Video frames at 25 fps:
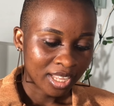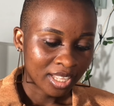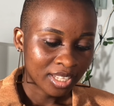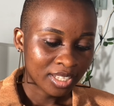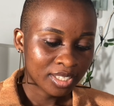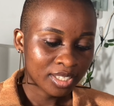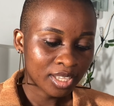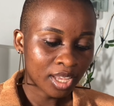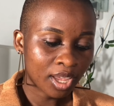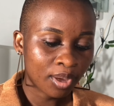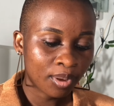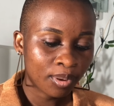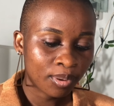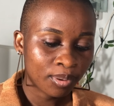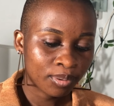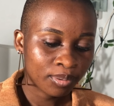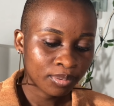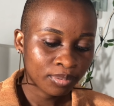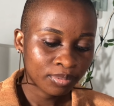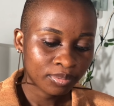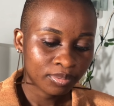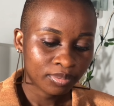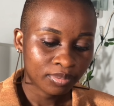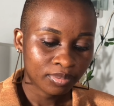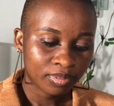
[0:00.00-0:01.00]
So
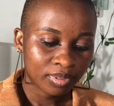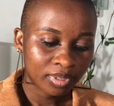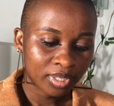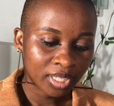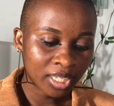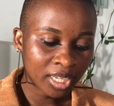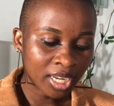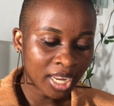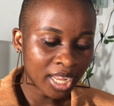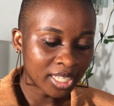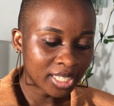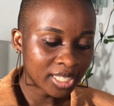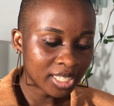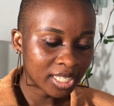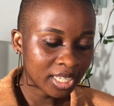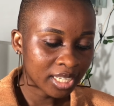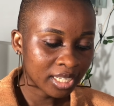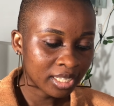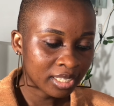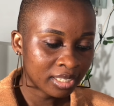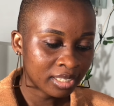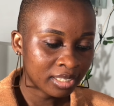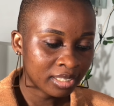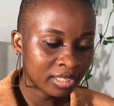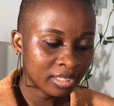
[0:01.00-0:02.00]
the next
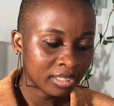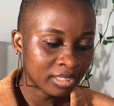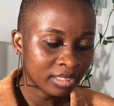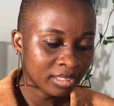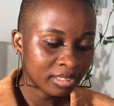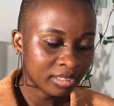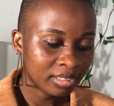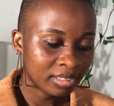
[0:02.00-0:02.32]
thing